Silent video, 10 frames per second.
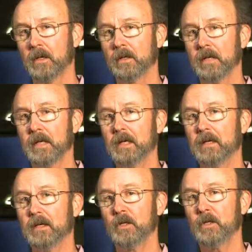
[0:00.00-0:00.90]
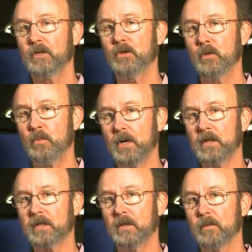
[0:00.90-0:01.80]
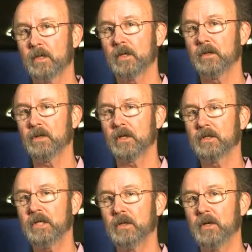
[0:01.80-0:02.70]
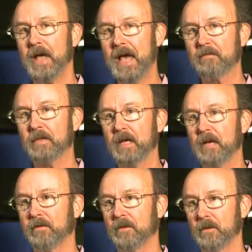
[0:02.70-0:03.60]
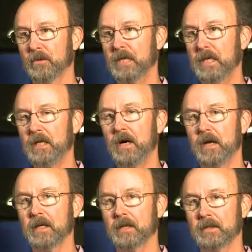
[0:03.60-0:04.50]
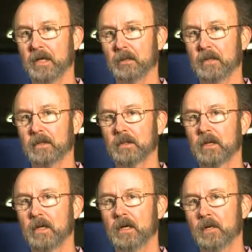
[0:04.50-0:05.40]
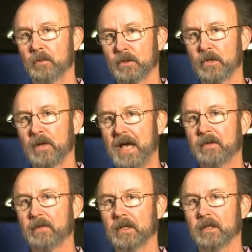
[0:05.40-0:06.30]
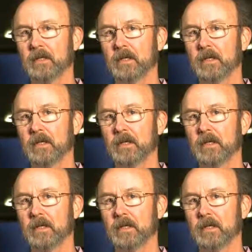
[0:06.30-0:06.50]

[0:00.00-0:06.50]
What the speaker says: then you need to appoint someone to continue to advocate for those key audience segments, the persona advocate.